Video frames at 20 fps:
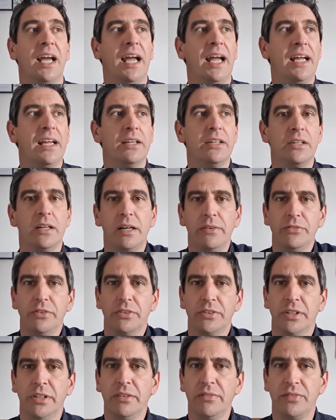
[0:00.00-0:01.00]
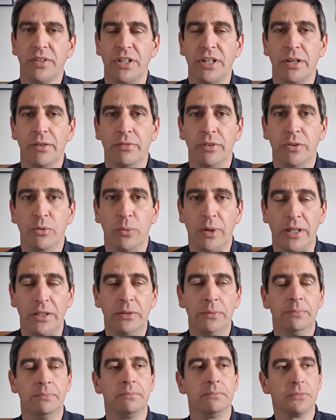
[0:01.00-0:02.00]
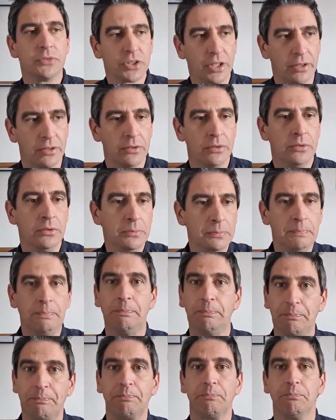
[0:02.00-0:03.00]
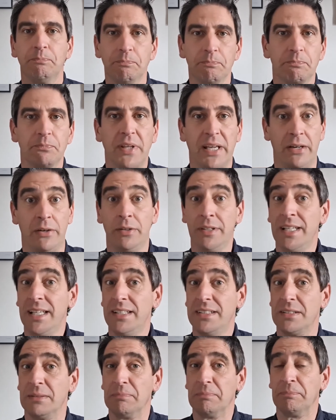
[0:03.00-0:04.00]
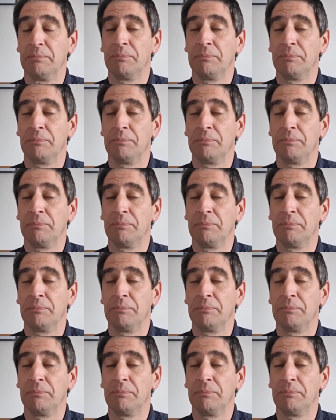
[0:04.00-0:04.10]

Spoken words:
and I've not done a video in a while, so here it is.